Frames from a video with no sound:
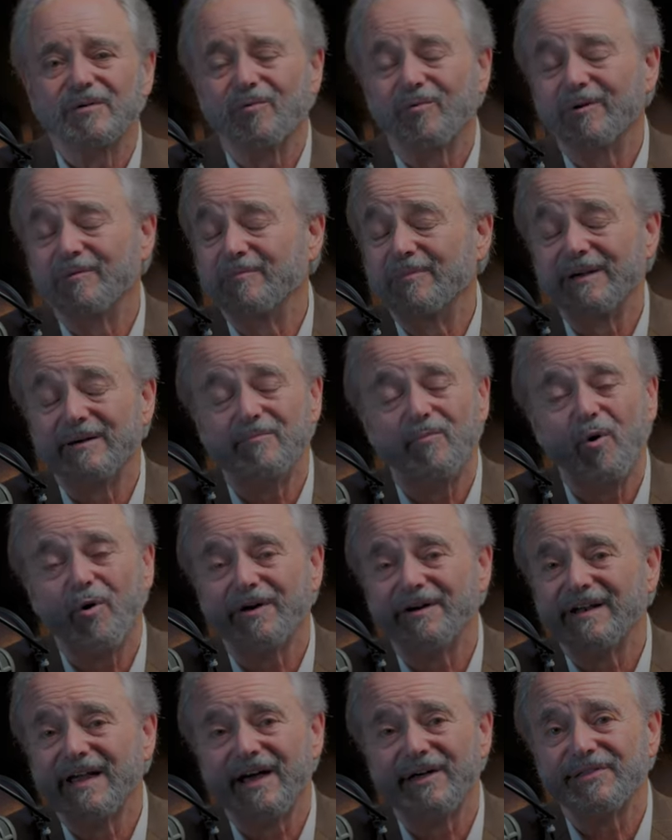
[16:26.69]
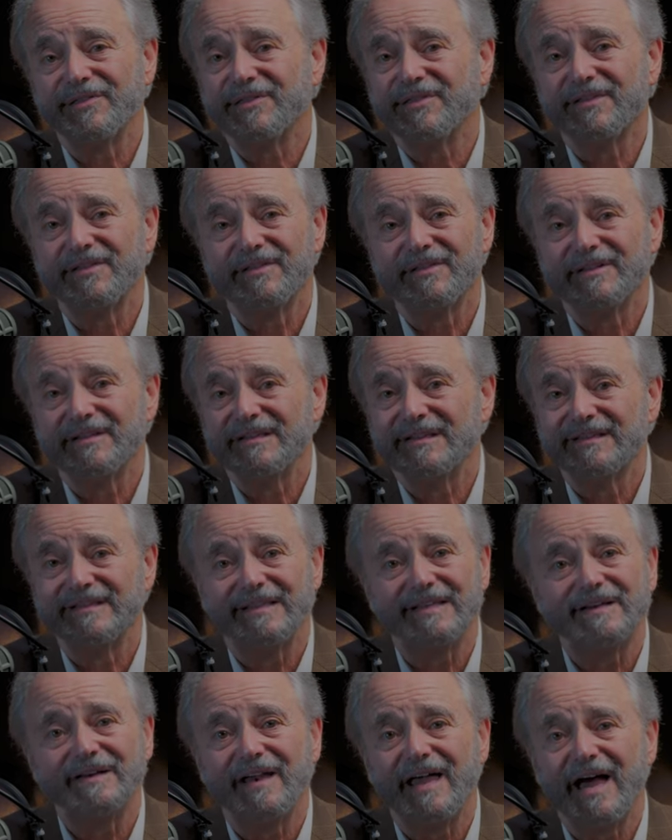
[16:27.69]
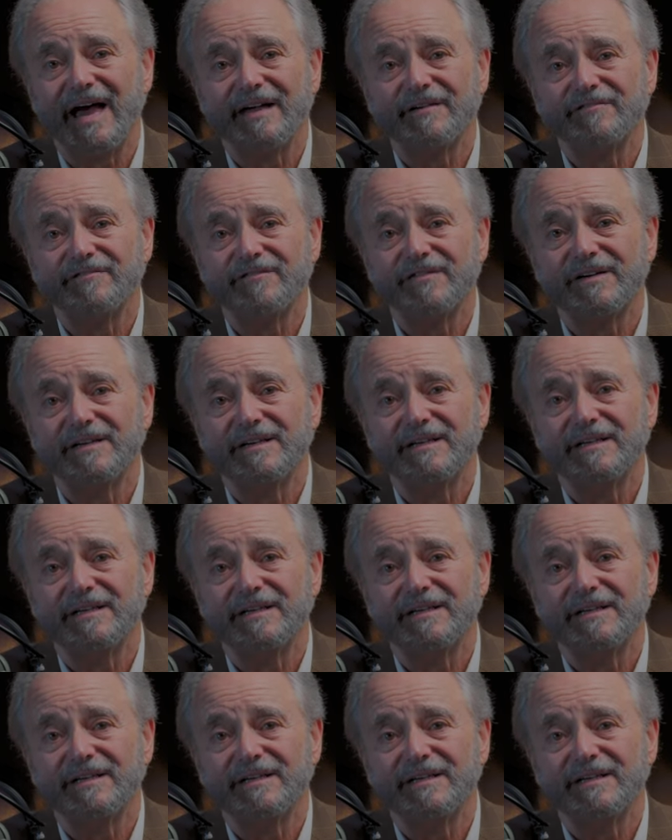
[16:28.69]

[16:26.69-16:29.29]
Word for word: would be more death than life.